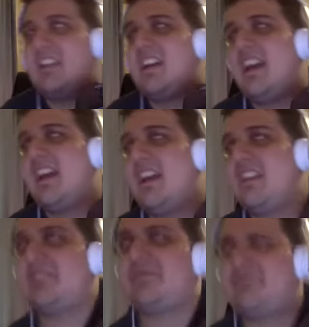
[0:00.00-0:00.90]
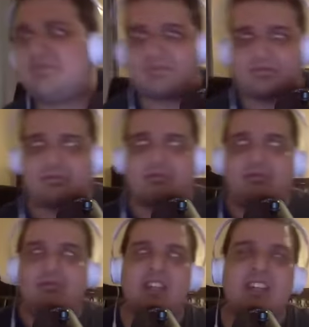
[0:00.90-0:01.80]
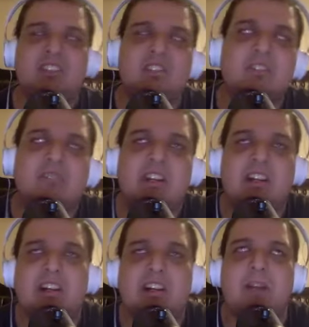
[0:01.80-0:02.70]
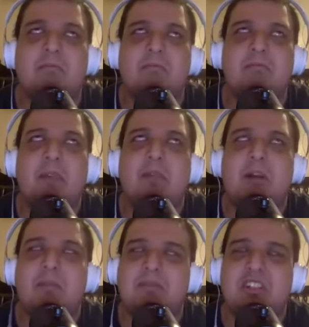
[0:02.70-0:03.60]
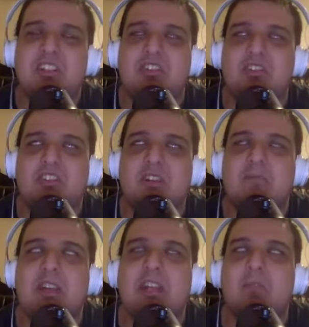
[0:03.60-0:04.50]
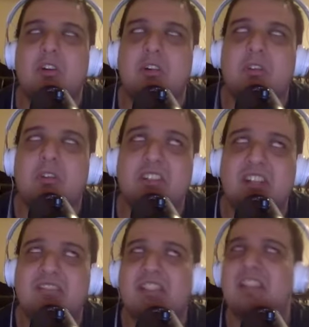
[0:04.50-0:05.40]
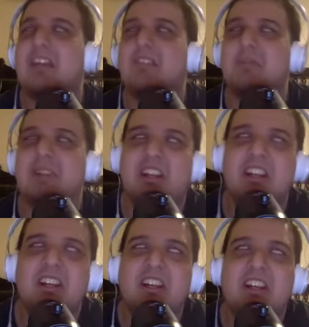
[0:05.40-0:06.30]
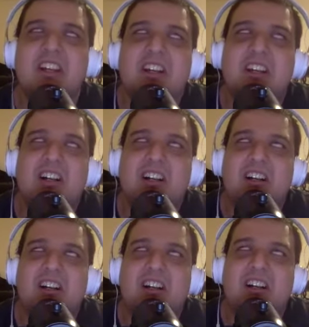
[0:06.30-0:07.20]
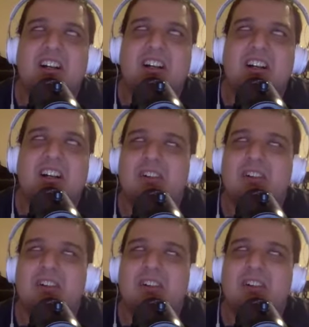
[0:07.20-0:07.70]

And as soon as we'd hung up, my mom and sister started making more noise. And I was like, that would have been awful.